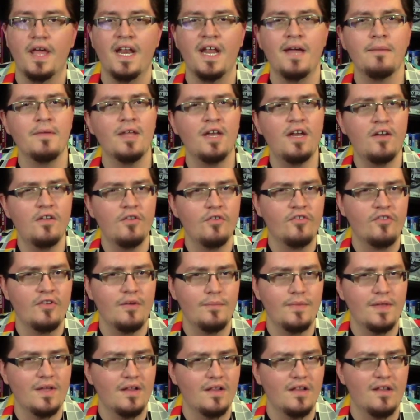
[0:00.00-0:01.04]
And I'm going to do
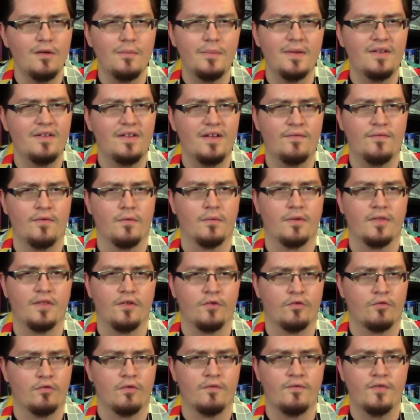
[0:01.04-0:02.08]
something a little bit different with
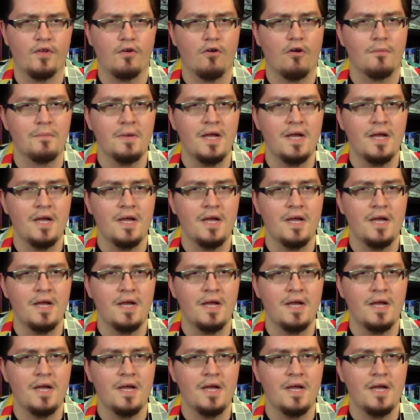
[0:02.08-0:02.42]
this review.